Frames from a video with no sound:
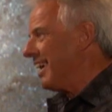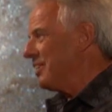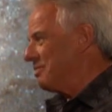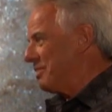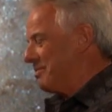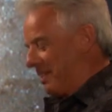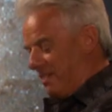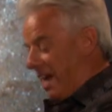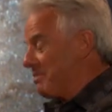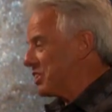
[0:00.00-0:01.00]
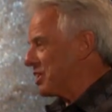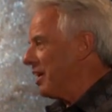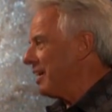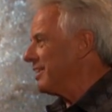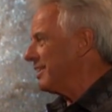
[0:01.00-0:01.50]
I don't know if you, if you have a
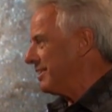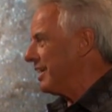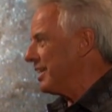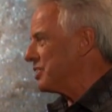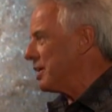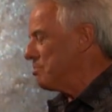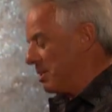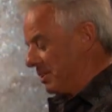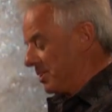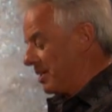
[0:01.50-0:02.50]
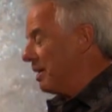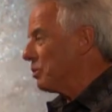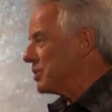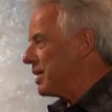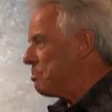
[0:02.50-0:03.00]
scar and you, you, get a sunburn, the scar
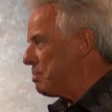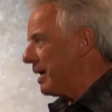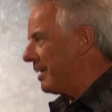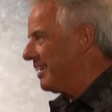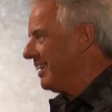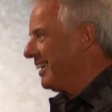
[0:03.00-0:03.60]
will stay pink.